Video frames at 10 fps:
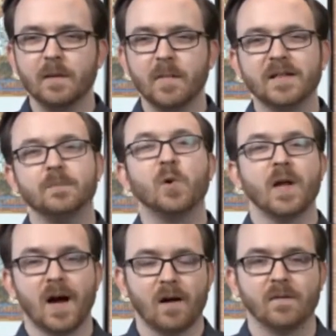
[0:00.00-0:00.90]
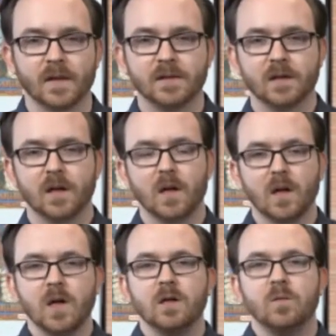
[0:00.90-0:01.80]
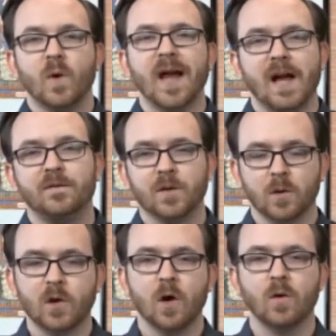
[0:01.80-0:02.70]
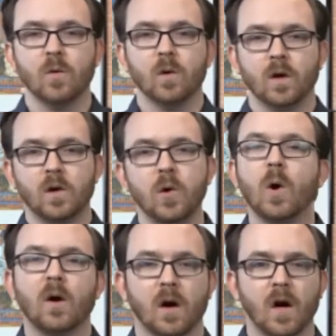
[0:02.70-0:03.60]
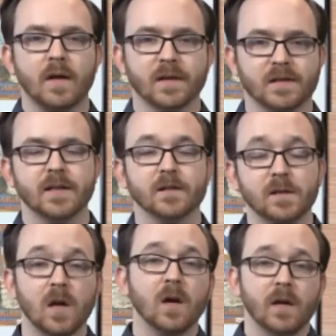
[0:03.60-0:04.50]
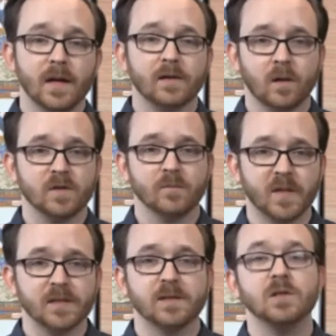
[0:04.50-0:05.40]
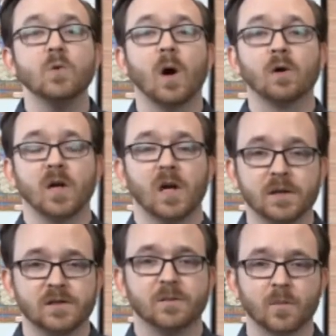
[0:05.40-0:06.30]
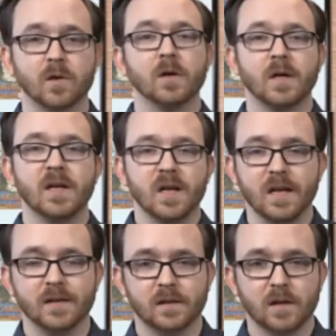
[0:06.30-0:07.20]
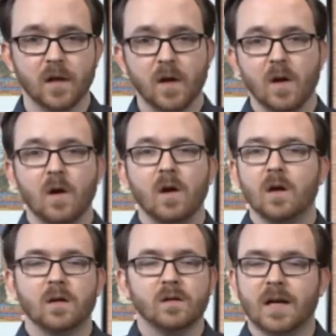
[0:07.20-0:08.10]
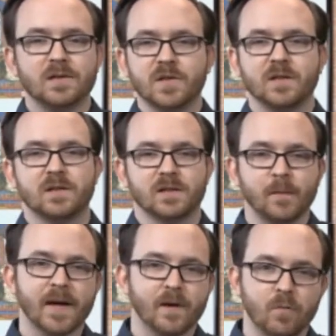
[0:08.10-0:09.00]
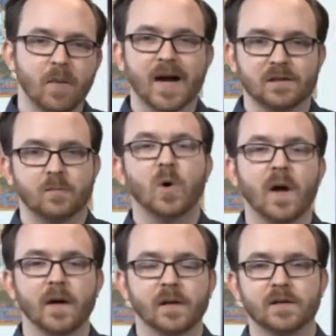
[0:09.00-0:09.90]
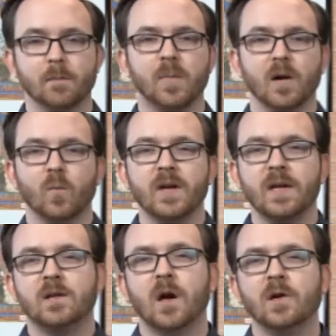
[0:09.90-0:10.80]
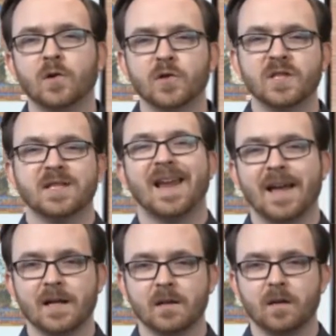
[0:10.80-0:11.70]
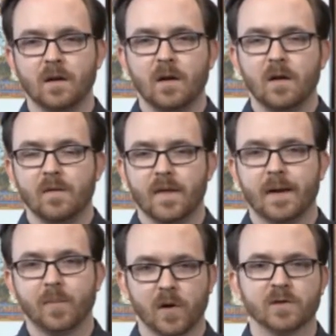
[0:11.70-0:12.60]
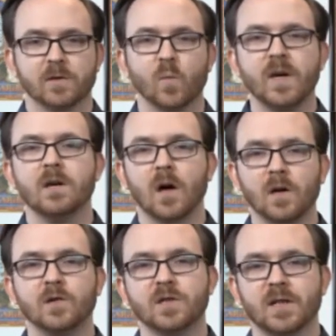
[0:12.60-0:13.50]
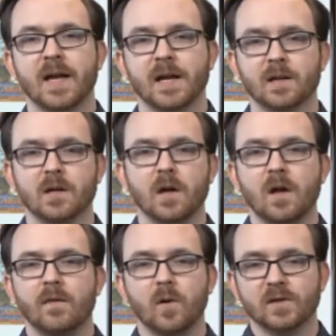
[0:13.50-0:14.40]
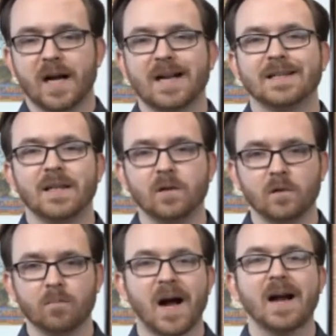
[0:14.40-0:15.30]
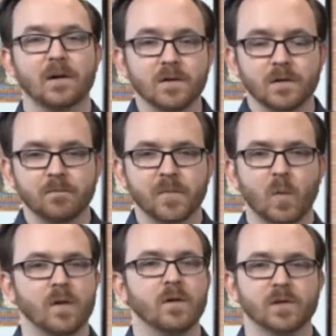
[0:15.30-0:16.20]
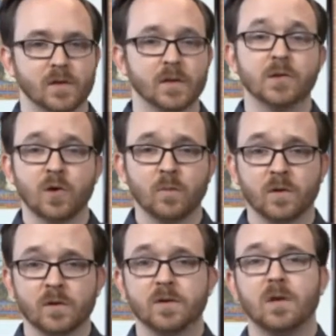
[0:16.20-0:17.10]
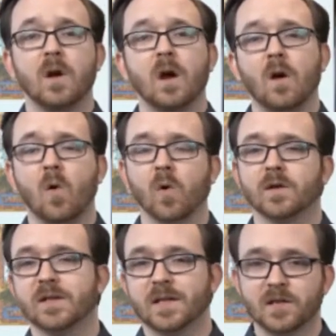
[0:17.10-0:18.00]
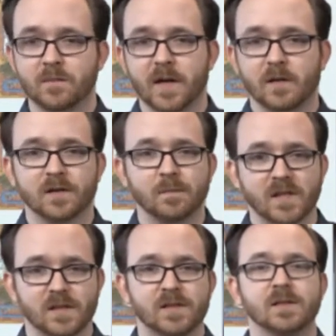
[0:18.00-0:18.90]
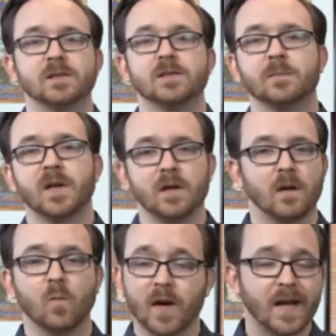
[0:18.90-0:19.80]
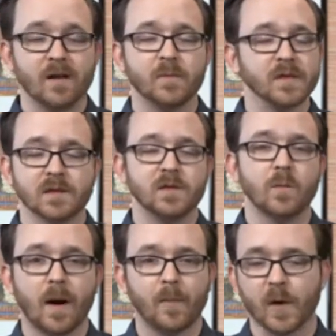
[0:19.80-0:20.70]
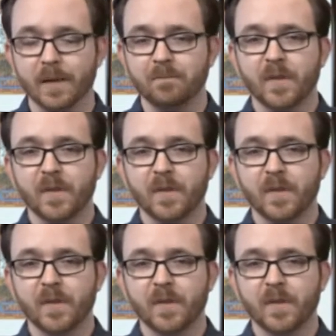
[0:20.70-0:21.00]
makes it pretty obvious. We have to know who our audience is in terms of business, who our customer is. Not just somebody who buys our products, but we need to understand that person. We need to understand those ideal buyers, whether those are consumers or decision makers in businesses, depending on what kind of business you operate.